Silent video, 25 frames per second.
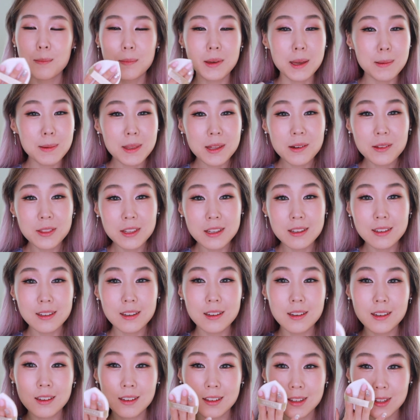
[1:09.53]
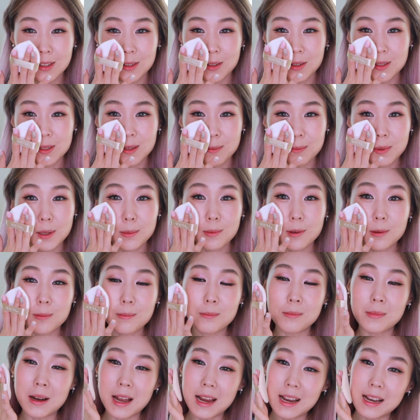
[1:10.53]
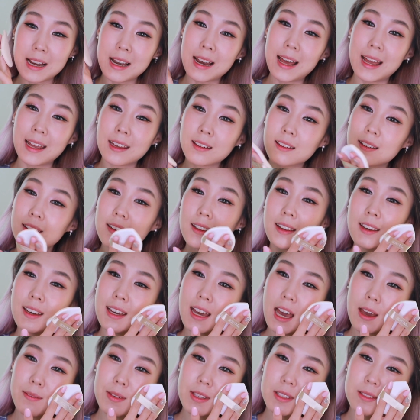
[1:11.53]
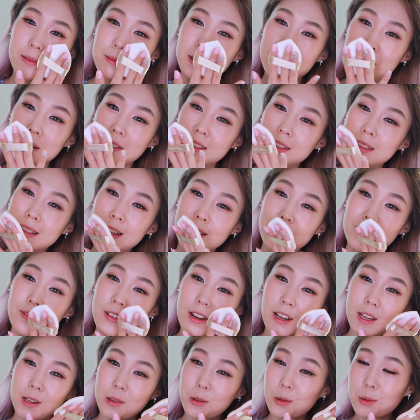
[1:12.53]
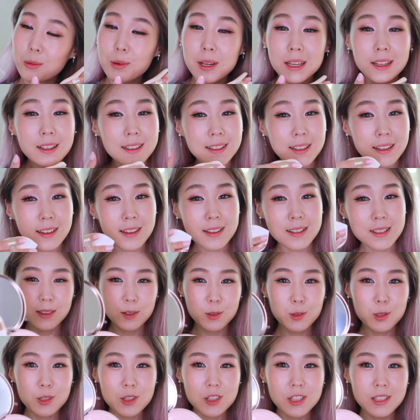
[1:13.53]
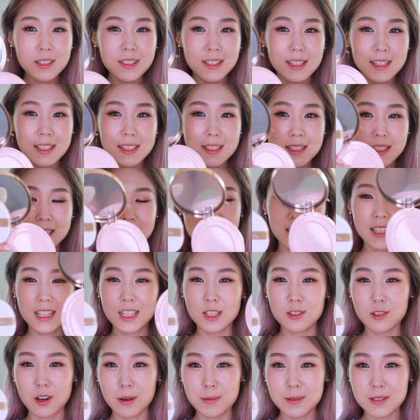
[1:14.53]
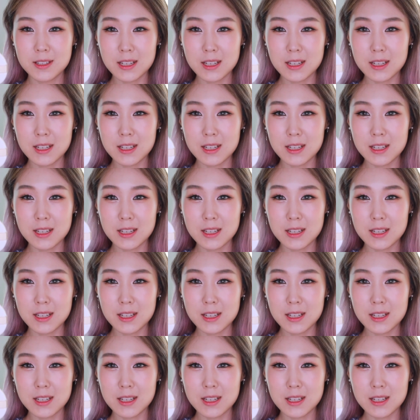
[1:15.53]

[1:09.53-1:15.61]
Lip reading: Maybe they're thinking, you know, some people might like having something that's done very quickly. The cushion is teardrop